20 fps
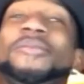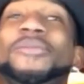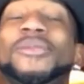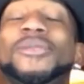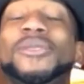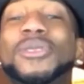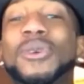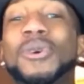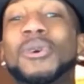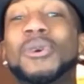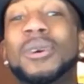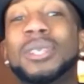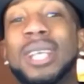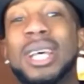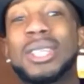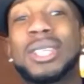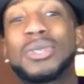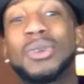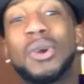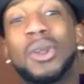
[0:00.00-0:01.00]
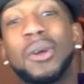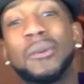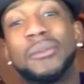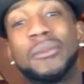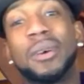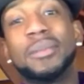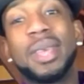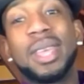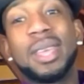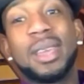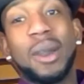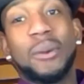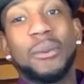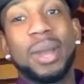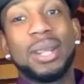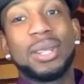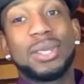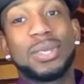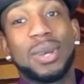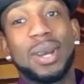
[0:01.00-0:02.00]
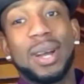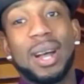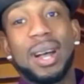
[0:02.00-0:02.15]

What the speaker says: school was a struggle for me. I went to